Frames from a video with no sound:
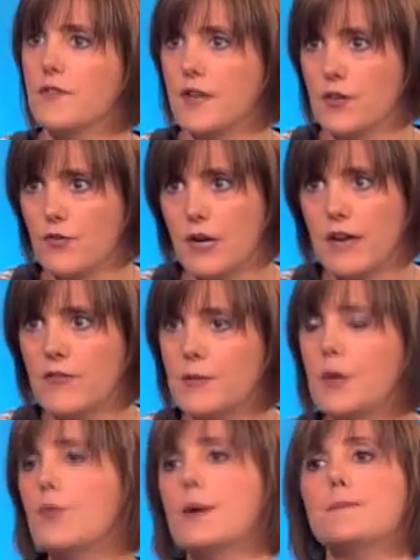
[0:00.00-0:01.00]
the federal
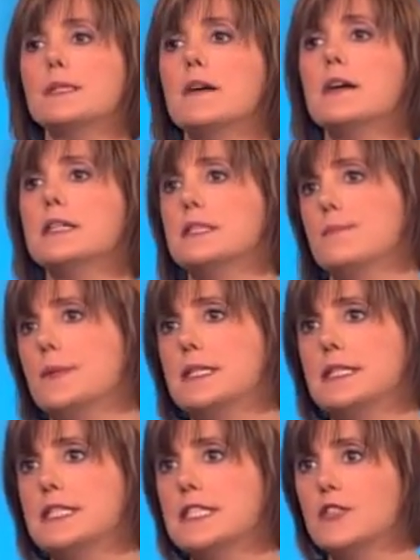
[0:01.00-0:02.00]
government websites,
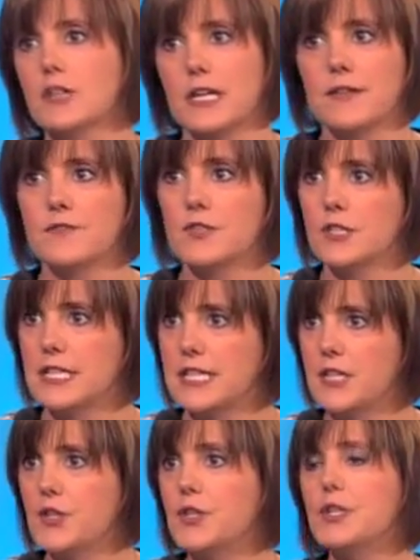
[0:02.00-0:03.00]

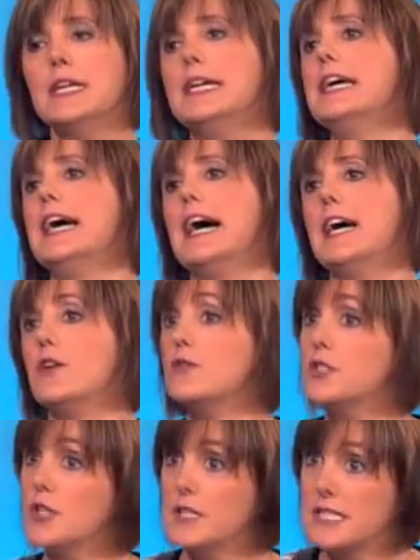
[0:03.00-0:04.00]
business.gov.au, and
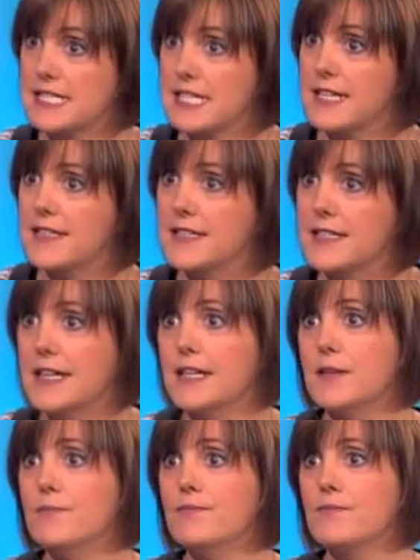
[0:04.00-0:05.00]
also the state
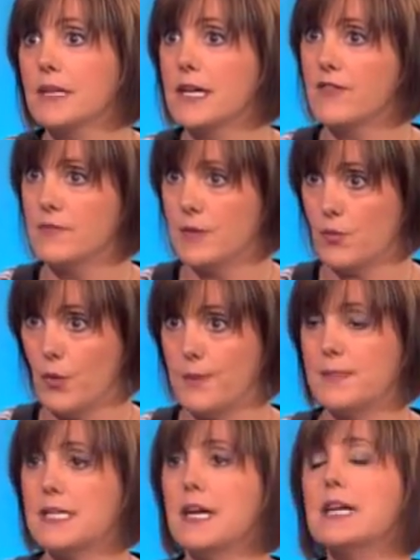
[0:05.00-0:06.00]
government
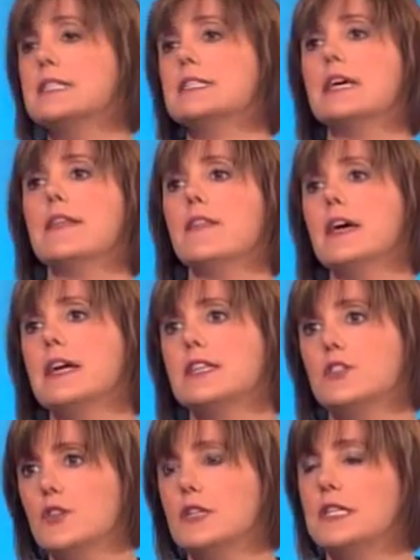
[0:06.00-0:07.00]
websites, and they
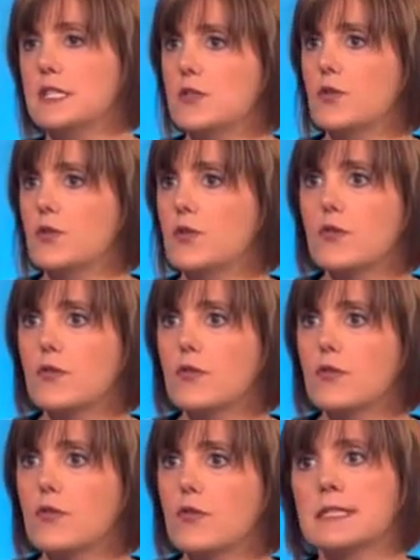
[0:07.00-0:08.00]
do list all the
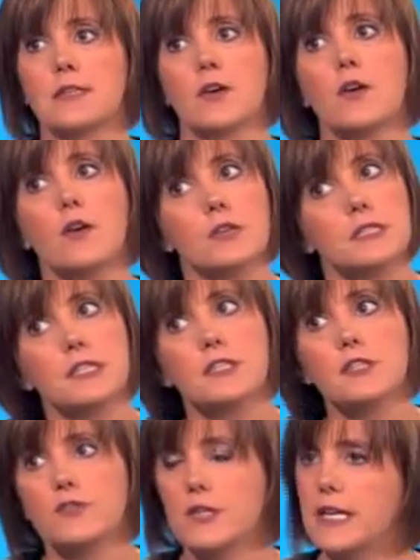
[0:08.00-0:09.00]
grants. Oz
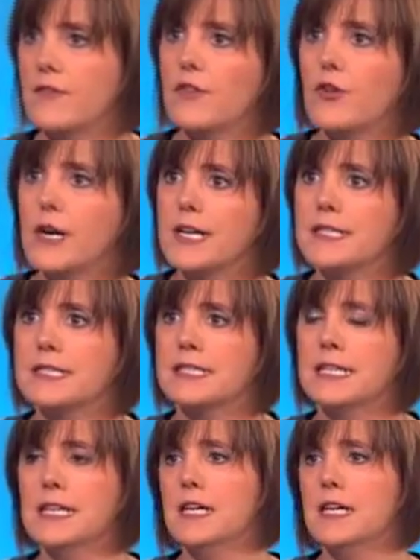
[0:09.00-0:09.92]
Industry have grants.